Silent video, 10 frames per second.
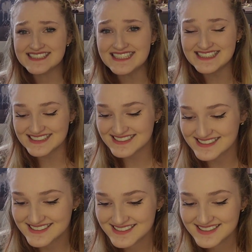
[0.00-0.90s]

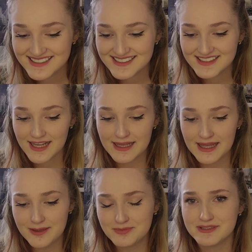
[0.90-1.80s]
gosh. I
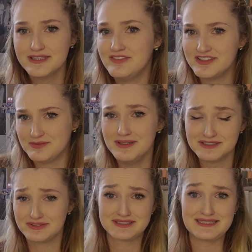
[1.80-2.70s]
can't believe he's being
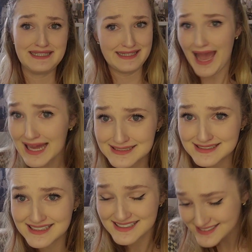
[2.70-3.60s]
so
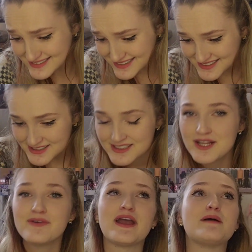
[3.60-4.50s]
scandalous.
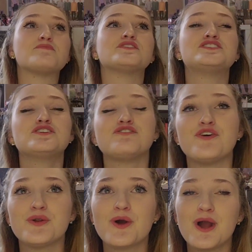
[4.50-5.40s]
Okay, let's do the
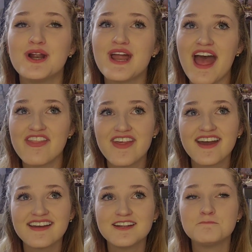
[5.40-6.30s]
photo card and
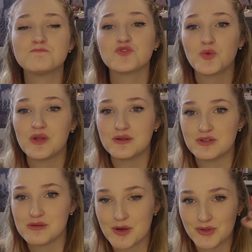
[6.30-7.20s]
then we can
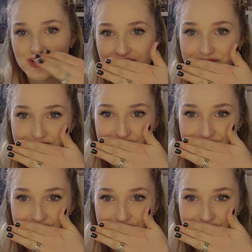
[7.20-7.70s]
do the poster.